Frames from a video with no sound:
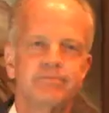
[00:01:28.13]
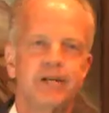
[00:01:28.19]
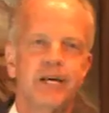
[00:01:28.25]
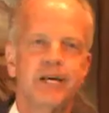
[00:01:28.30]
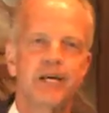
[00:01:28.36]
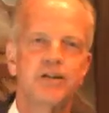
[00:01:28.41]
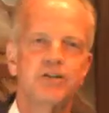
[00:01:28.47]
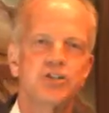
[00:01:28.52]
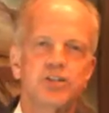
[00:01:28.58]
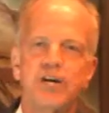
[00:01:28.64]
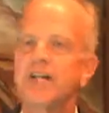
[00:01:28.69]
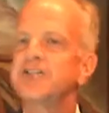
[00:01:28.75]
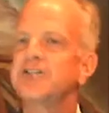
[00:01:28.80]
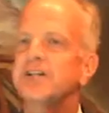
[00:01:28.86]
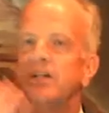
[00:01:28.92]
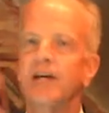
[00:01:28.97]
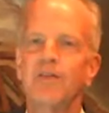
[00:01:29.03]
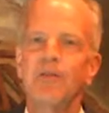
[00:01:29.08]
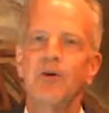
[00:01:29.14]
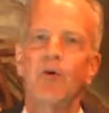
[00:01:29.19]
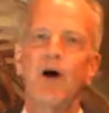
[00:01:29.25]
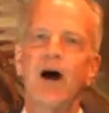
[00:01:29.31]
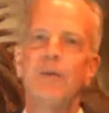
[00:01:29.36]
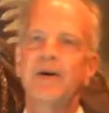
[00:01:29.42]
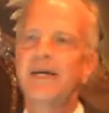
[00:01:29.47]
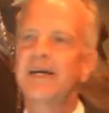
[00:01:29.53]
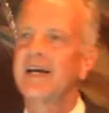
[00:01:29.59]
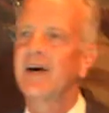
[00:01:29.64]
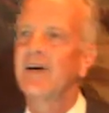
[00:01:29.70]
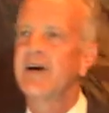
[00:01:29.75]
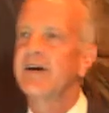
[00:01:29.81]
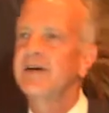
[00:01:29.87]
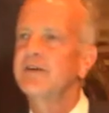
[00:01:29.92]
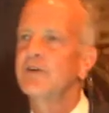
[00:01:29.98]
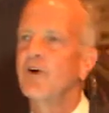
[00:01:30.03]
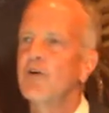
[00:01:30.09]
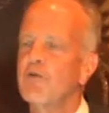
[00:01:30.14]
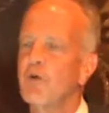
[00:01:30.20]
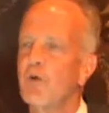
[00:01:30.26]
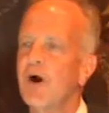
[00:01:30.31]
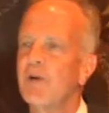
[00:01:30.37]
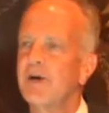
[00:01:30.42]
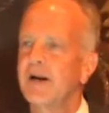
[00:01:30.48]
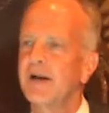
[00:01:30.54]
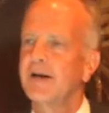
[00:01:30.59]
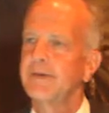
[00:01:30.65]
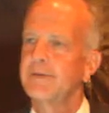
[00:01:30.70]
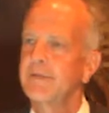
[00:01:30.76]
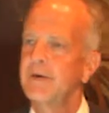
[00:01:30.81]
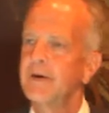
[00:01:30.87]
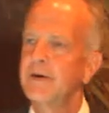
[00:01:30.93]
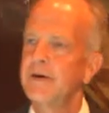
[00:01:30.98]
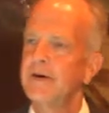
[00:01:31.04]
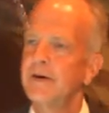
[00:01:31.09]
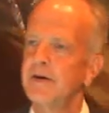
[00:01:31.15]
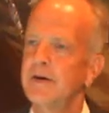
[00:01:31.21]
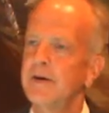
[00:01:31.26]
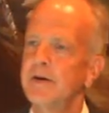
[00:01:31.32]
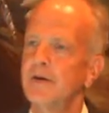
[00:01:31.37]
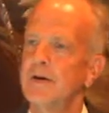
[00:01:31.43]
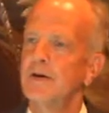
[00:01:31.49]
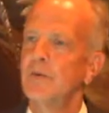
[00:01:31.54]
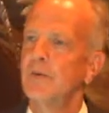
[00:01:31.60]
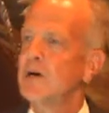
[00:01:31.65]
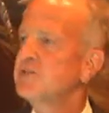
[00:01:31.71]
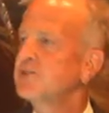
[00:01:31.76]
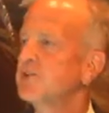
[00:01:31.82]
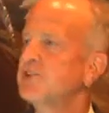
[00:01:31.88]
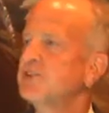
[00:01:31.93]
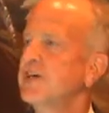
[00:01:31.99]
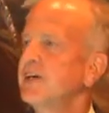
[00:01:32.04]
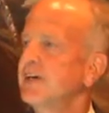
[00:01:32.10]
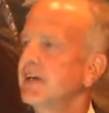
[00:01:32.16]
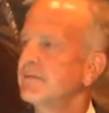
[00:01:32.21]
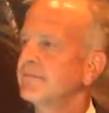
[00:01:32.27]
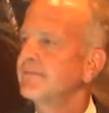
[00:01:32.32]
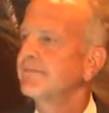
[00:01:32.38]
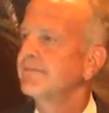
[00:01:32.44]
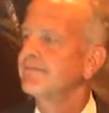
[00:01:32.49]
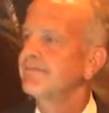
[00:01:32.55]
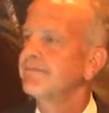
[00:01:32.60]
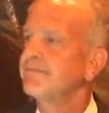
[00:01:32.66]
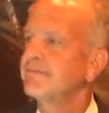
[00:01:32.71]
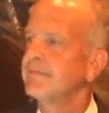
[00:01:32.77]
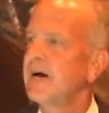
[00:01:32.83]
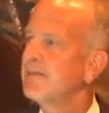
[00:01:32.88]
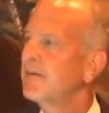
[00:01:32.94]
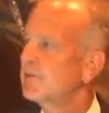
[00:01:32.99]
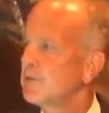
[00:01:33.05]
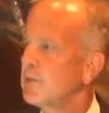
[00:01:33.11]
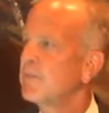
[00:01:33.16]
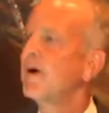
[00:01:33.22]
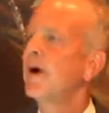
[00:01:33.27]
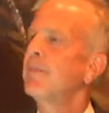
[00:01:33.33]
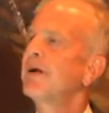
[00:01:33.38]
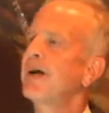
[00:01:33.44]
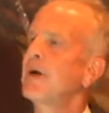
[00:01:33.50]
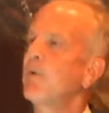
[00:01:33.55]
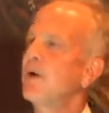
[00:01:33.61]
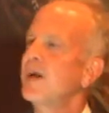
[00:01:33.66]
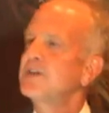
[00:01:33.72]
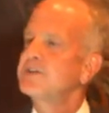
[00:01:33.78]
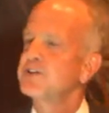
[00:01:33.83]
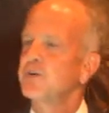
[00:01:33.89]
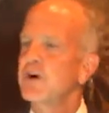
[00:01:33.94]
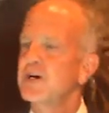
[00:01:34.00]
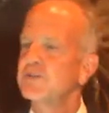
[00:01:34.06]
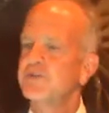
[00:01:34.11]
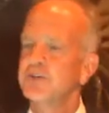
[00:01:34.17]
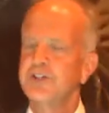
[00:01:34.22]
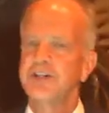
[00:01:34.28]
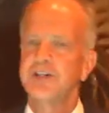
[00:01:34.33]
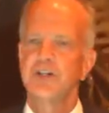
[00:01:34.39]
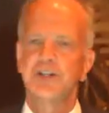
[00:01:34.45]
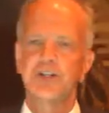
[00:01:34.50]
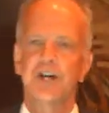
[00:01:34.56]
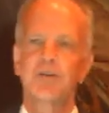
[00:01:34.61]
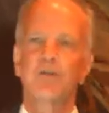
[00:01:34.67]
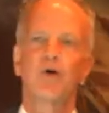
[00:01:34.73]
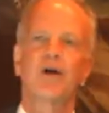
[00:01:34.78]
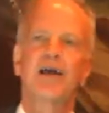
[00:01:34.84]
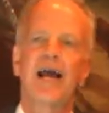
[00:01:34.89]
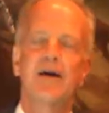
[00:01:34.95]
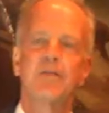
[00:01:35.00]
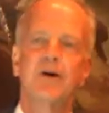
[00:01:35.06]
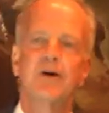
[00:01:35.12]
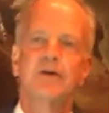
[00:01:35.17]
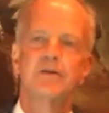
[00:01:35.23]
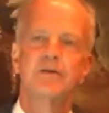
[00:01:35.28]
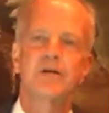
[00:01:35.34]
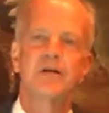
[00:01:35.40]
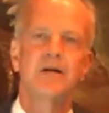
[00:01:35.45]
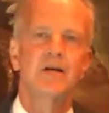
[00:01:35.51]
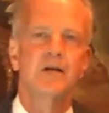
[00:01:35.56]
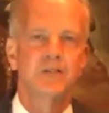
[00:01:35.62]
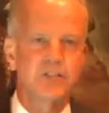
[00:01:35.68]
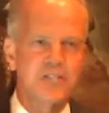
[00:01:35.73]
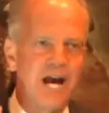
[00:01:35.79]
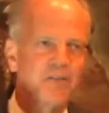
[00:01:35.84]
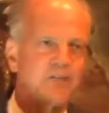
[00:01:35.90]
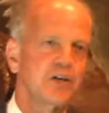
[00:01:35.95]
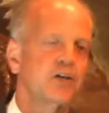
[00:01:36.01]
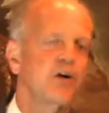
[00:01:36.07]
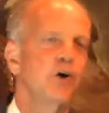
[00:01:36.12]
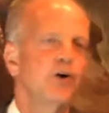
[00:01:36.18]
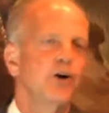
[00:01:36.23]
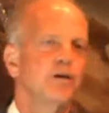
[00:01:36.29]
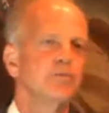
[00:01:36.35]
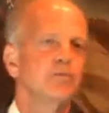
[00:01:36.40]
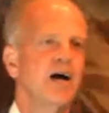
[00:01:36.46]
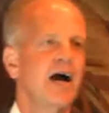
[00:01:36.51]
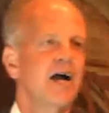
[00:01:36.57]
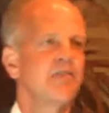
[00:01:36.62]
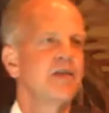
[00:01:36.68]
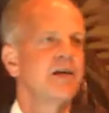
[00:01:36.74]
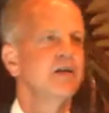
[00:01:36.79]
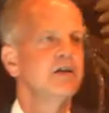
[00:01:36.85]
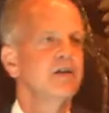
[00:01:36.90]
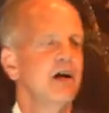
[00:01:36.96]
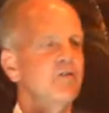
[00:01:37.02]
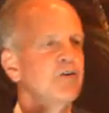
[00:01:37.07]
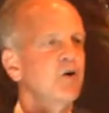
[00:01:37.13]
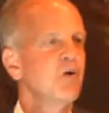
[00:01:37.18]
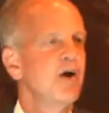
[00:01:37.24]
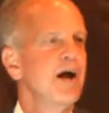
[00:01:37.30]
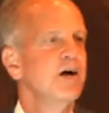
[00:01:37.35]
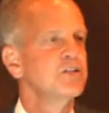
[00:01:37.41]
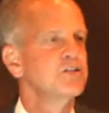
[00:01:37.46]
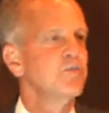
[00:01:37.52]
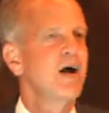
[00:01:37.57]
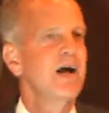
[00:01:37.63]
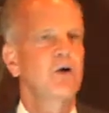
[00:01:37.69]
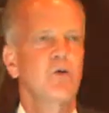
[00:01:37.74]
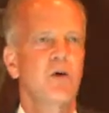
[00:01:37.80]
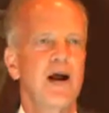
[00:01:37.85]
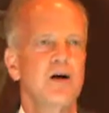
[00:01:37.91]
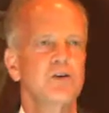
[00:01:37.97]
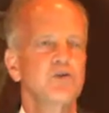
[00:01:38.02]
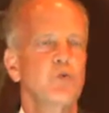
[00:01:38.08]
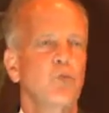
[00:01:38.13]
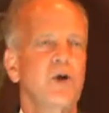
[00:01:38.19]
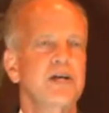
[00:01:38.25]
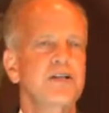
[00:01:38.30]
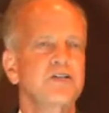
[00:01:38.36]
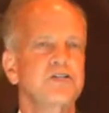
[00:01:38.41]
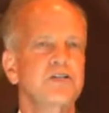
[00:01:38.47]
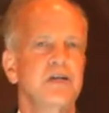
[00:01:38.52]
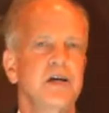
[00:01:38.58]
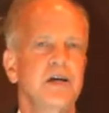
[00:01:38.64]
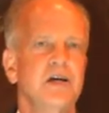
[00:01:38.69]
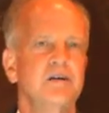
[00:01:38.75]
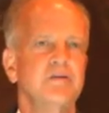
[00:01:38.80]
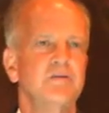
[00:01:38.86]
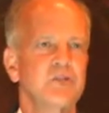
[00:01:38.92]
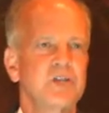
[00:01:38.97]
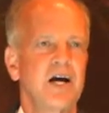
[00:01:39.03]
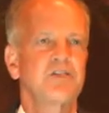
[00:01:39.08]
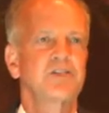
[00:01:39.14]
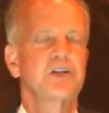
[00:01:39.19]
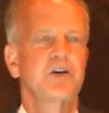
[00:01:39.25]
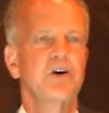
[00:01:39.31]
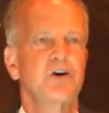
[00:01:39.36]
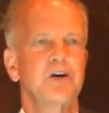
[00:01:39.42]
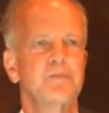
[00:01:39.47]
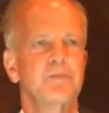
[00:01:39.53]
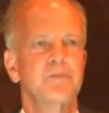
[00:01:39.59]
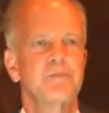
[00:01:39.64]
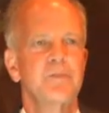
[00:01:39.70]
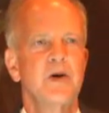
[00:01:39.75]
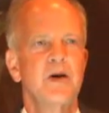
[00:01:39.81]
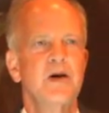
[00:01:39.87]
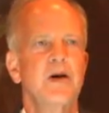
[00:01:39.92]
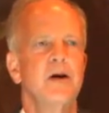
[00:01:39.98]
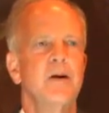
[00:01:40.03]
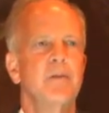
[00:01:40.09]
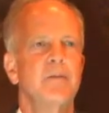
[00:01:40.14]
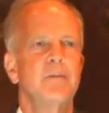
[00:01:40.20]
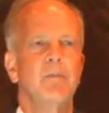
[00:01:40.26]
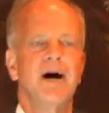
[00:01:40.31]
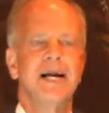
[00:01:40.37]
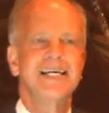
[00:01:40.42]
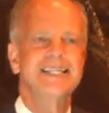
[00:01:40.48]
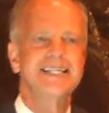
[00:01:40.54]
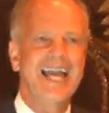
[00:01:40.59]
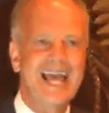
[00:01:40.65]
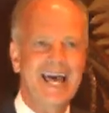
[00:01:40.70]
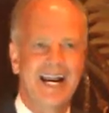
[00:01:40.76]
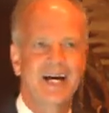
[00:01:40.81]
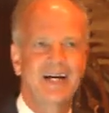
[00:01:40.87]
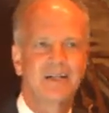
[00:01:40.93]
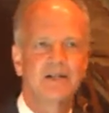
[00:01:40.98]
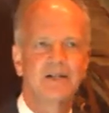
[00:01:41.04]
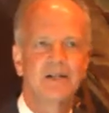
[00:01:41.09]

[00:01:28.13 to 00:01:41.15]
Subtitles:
in states that Governor Romney carried overwhelmingly. West Virginia, I think the Republican wins in West Virginia, Shelley Moore Capito. South Dakota, I think Governor Rounds, Mike Rounds wins in South Dakota. Montana,